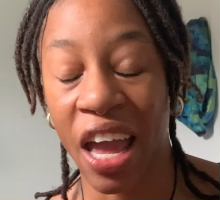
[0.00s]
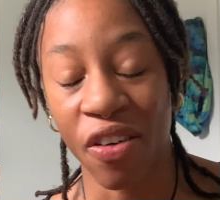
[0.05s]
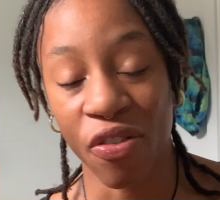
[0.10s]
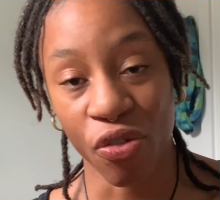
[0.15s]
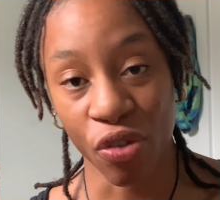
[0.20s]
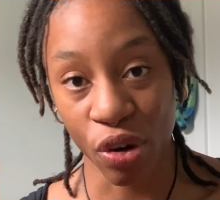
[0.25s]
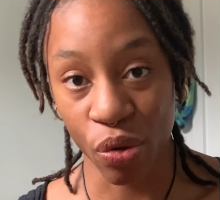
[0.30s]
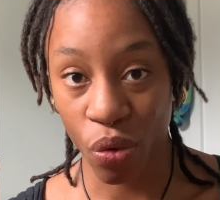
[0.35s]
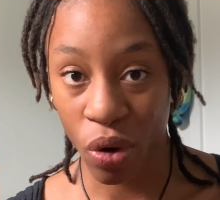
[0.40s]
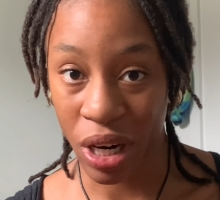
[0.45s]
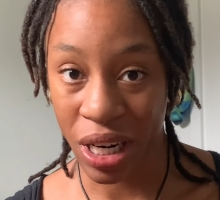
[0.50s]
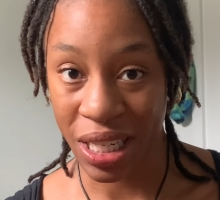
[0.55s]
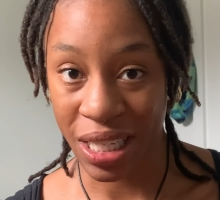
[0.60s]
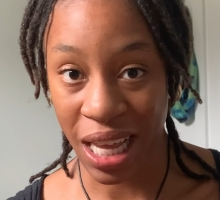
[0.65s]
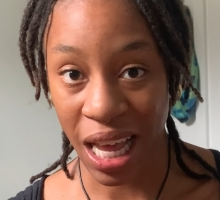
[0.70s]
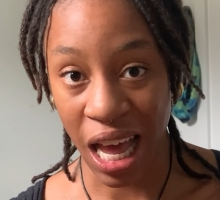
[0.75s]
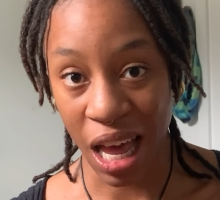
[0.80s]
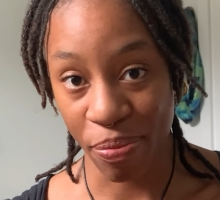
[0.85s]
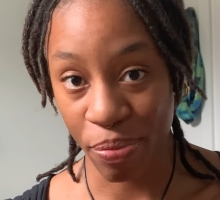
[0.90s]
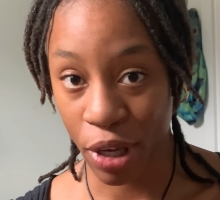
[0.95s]
everyone is
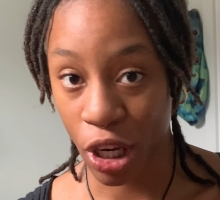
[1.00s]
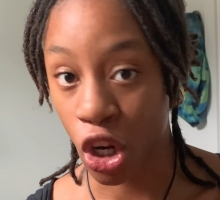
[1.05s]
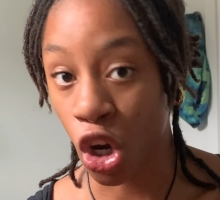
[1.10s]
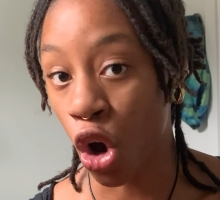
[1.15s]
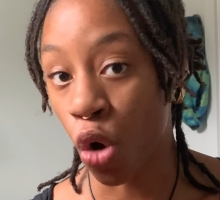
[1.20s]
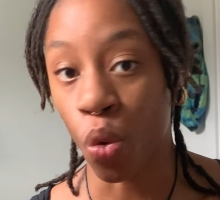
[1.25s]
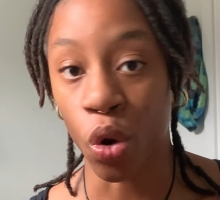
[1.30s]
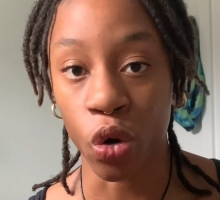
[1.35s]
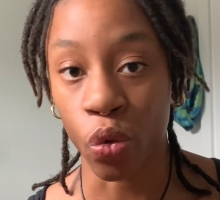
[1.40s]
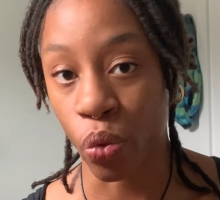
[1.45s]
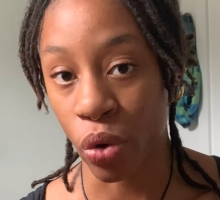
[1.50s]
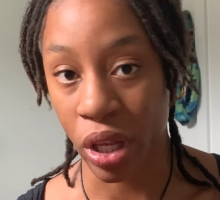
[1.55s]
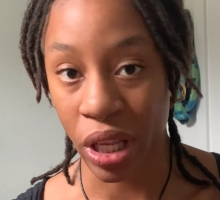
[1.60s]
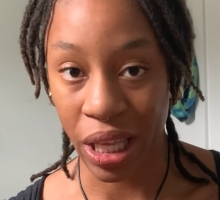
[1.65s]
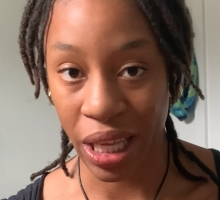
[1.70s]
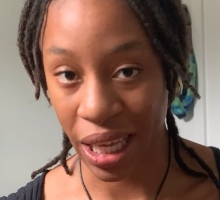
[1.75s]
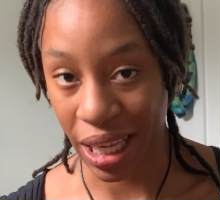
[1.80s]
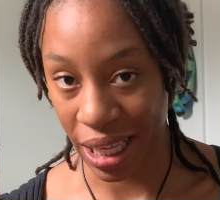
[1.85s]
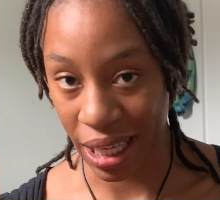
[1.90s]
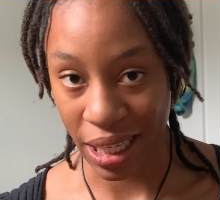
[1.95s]
happy, no one really
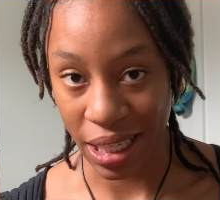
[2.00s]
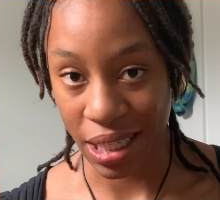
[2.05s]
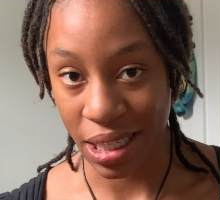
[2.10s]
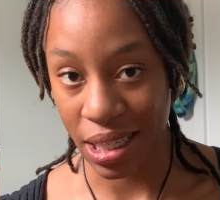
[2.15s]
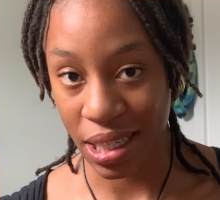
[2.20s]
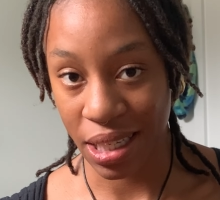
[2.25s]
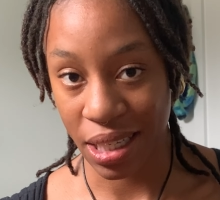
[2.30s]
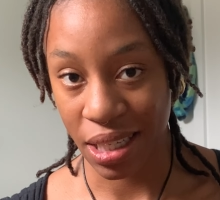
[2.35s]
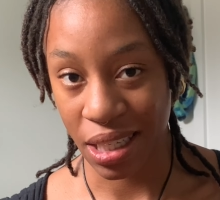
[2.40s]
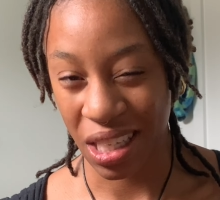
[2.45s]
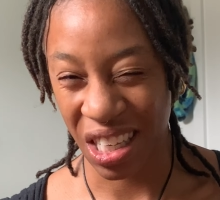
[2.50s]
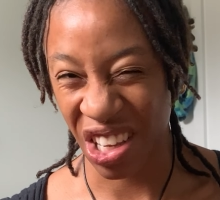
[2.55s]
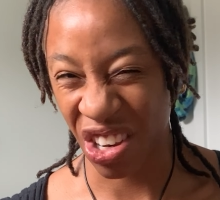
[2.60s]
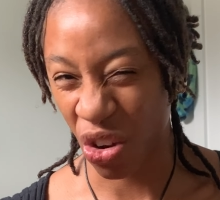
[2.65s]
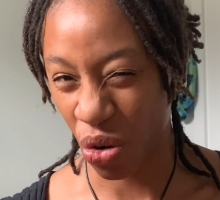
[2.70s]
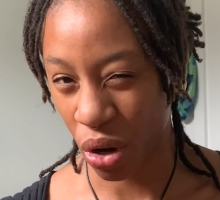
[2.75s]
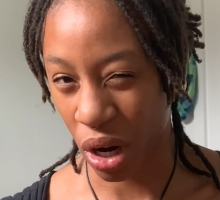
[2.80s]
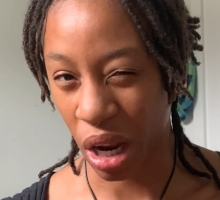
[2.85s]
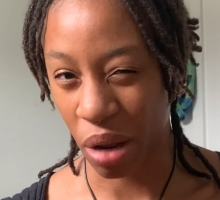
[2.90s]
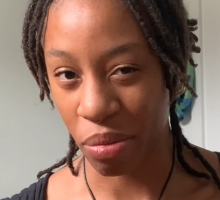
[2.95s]
is. You
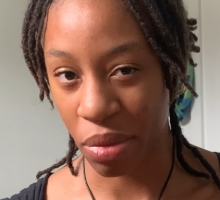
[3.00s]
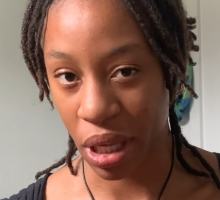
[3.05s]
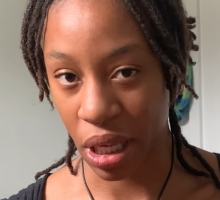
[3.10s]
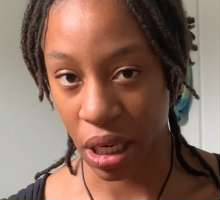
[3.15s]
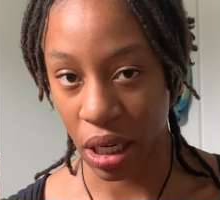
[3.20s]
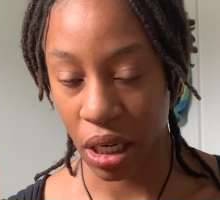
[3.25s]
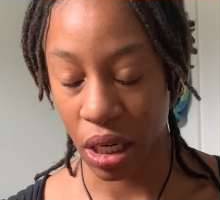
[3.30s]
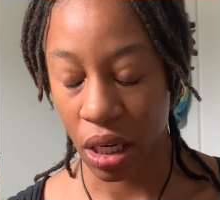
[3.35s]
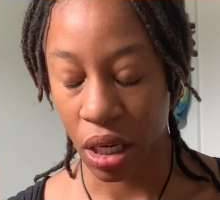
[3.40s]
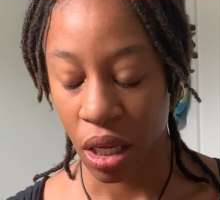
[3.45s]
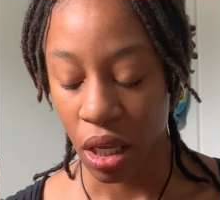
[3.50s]
know what I mean?